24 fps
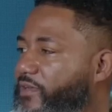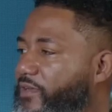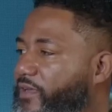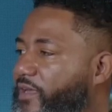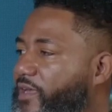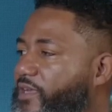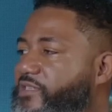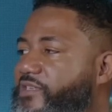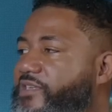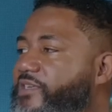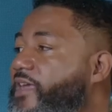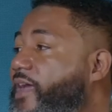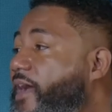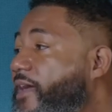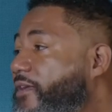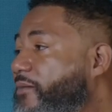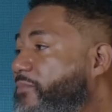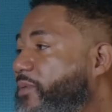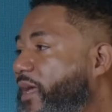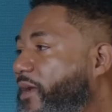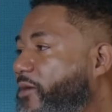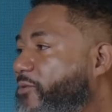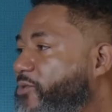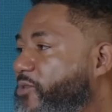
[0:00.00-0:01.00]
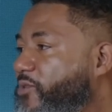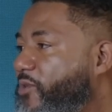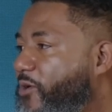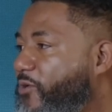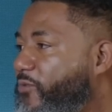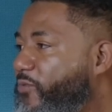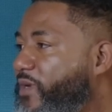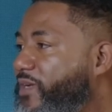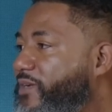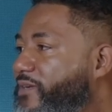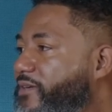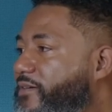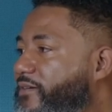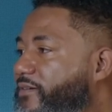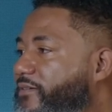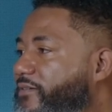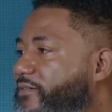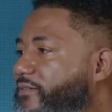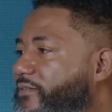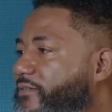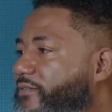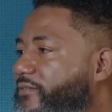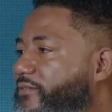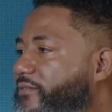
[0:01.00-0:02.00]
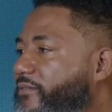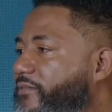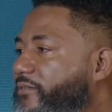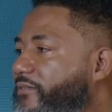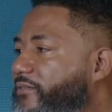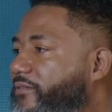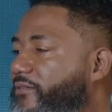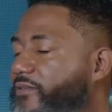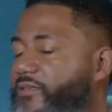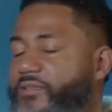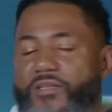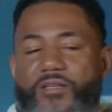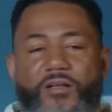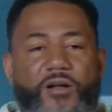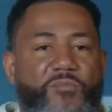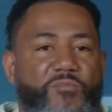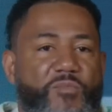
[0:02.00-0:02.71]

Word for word: And she got up like it was already done. Let's prophesy in the chat,